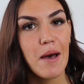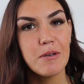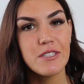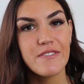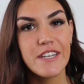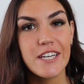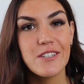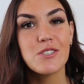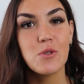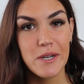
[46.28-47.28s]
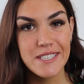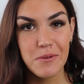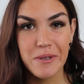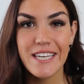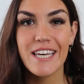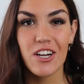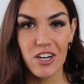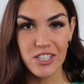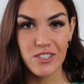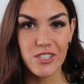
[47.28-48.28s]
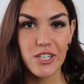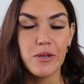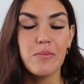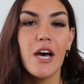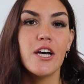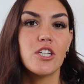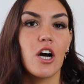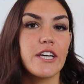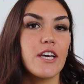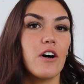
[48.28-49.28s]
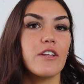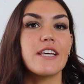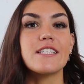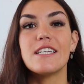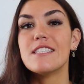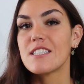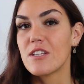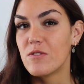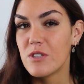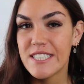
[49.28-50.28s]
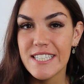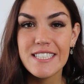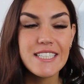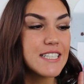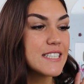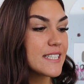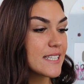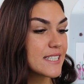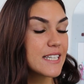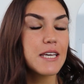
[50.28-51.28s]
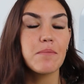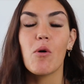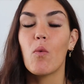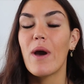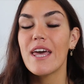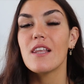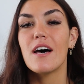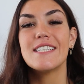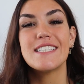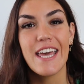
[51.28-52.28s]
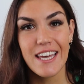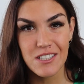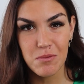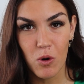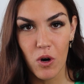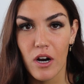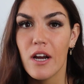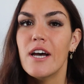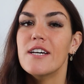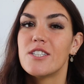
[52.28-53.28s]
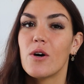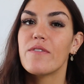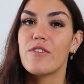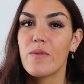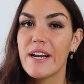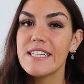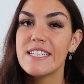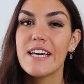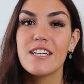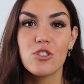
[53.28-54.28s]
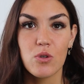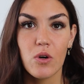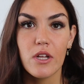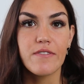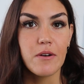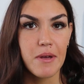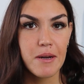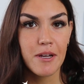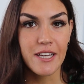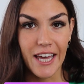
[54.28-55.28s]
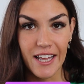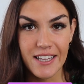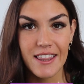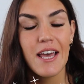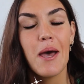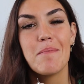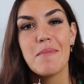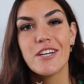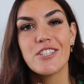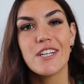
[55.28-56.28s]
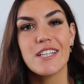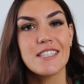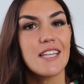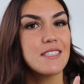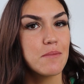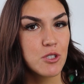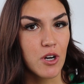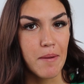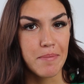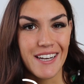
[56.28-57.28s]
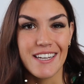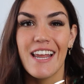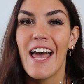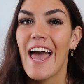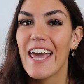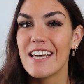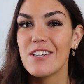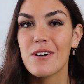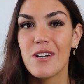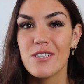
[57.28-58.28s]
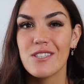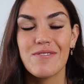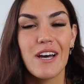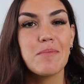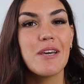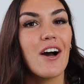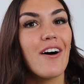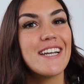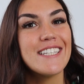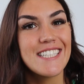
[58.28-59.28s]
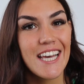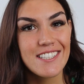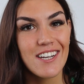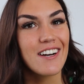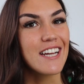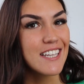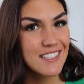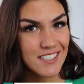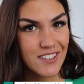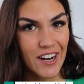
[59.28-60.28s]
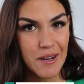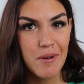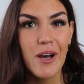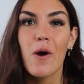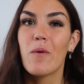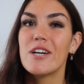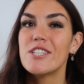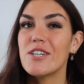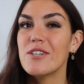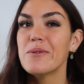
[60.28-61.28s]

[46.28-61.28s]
I post videos twice a week here on YouTube talking all things insulin resistance, sleep, weight loss, and more. So if you're ready to take control of your metabolic health, make sure to click that subscribe button. And you can also find me on TikTok and Instagram where I share